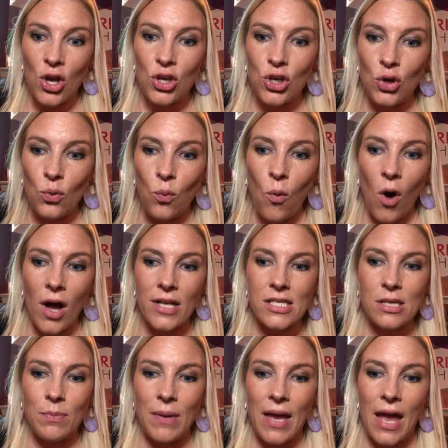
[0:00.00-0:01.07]
You want
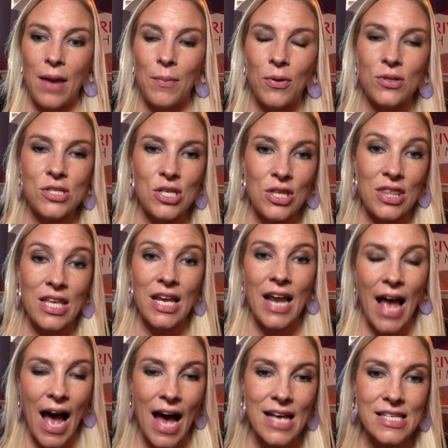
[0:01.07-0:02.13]
to be able to then
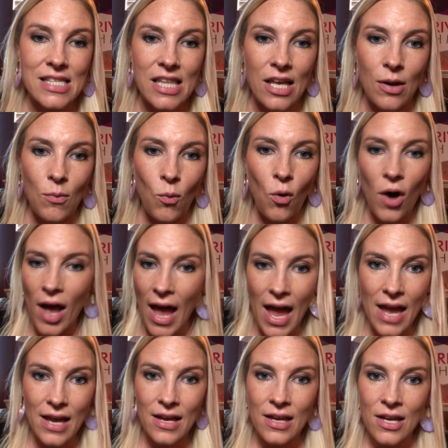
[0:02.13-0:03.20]
ask them, well,
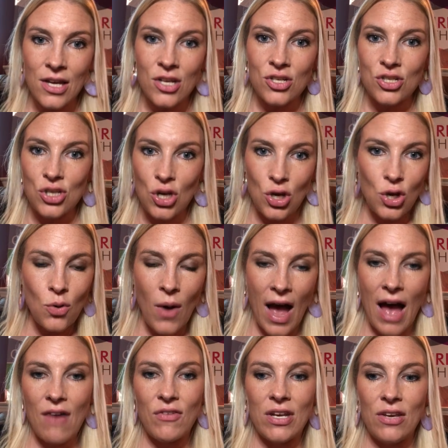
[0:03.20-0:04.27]
hey, do you
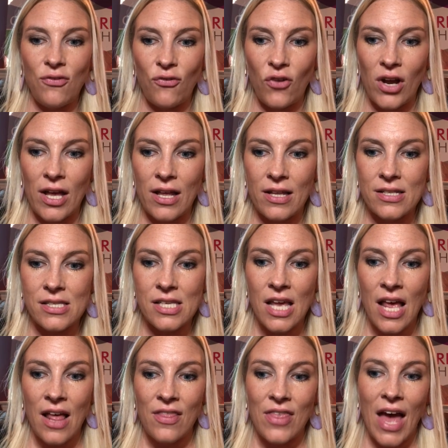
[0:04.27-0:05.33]
have any friends
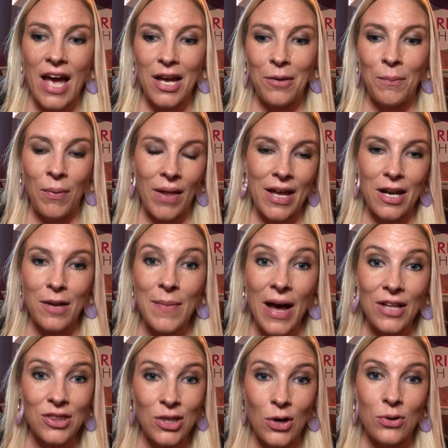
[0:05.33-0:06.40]
that complain
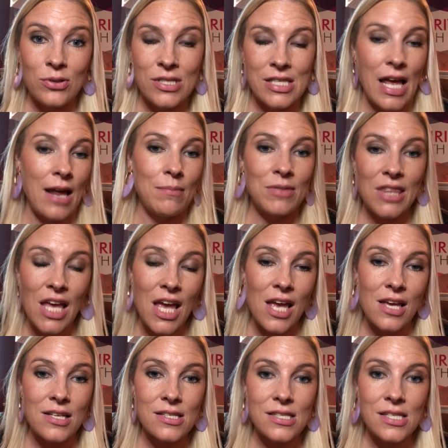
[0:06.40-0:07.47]
about those same
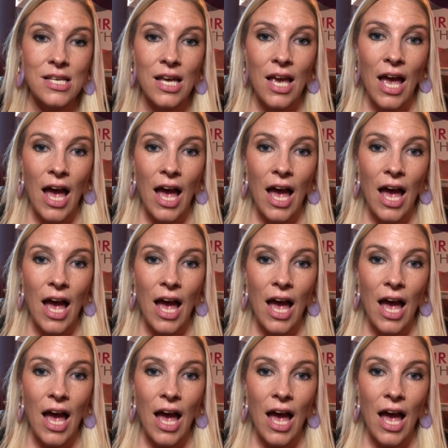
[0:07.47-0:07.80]
things?